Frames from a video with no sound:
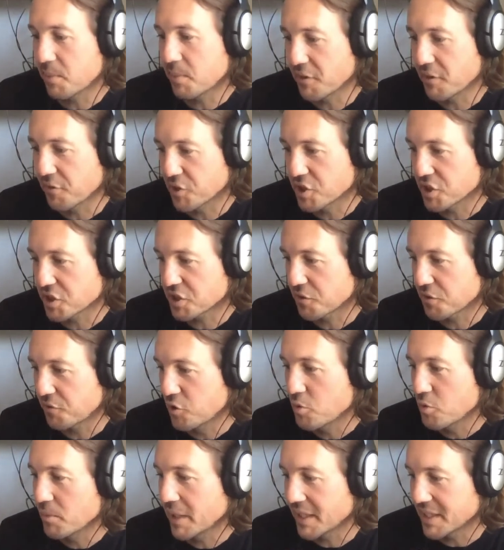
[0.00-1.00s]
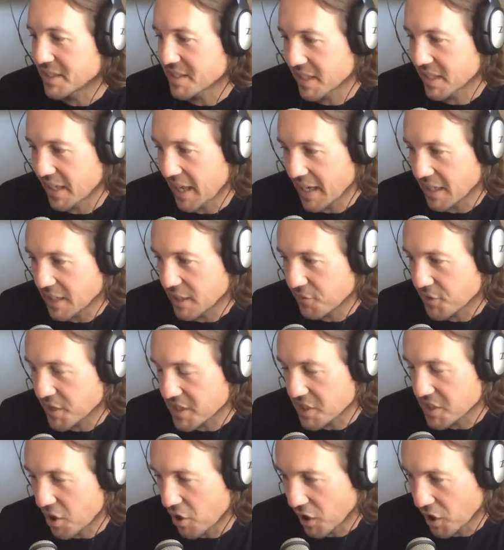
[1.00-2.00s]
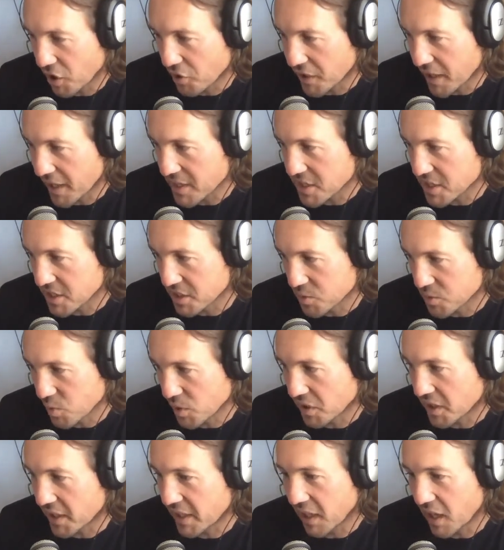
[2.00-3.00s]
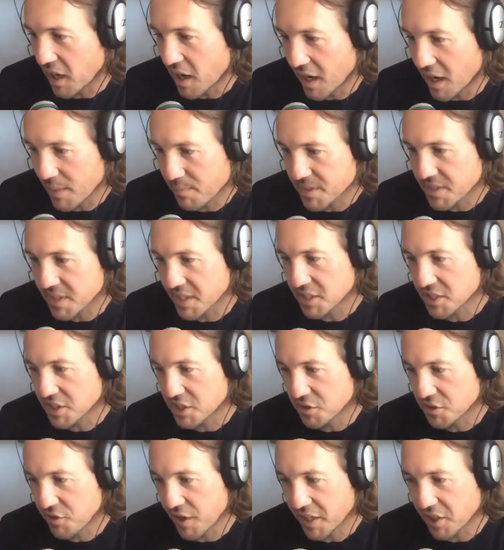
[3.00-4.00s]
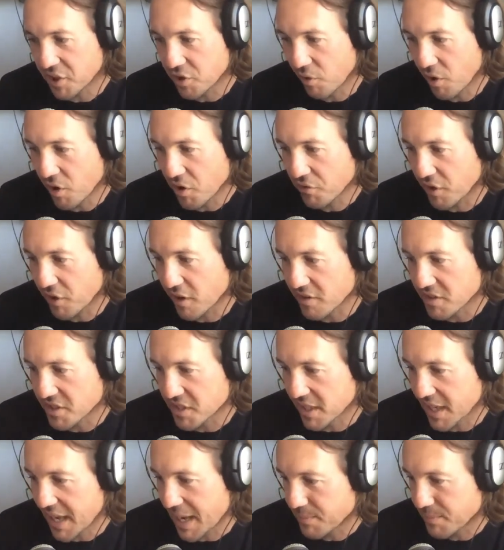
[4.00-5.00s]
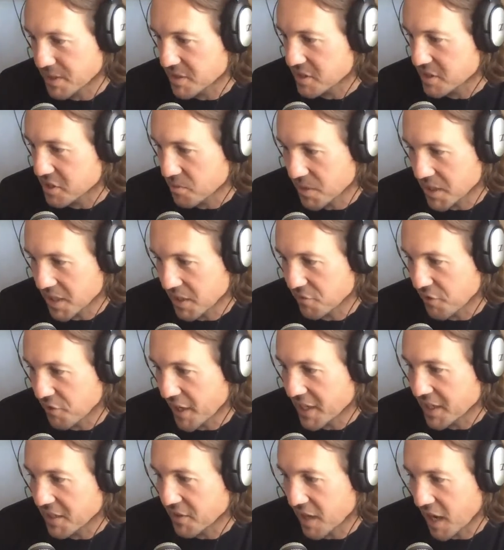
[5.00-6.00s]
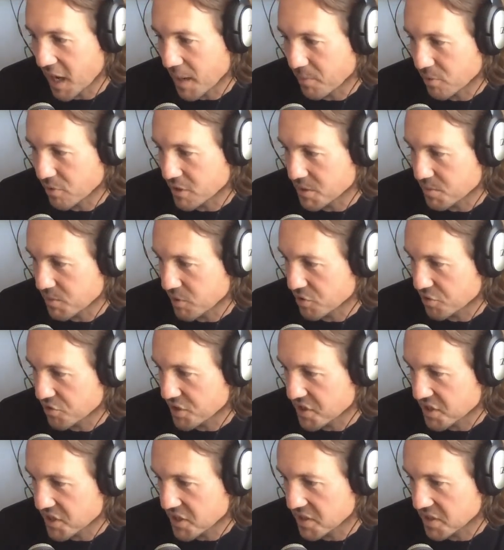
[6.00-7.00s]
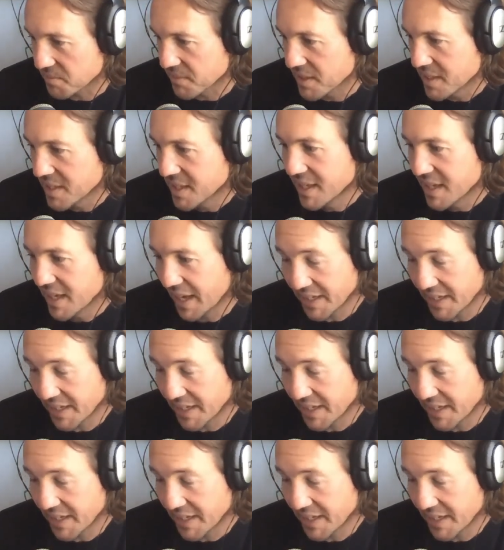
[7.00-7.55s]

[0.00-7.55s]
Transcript: deeply for just a few minutes in any of these hot locations will kill a high percentage of any coronavirus that happens to be invading the upper respiratory system,